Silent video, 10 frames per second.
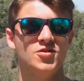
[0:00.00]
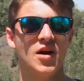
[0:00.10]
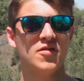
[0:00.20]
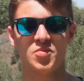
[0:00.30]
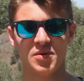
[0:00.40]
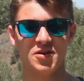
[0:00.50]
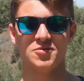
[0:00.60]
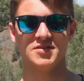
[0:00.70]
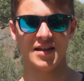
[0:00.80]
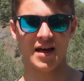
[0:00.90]
you have to be
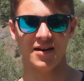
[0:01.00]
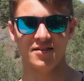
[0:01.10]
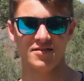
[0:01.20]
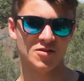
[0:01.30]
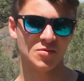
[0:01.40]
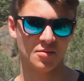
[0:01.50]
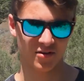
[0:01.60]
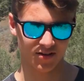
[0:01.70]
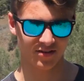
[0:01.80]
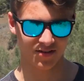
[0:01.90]
used to that to be able
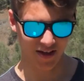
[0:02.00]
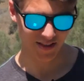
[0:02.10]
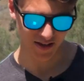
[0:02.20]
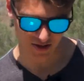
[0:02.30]
to get that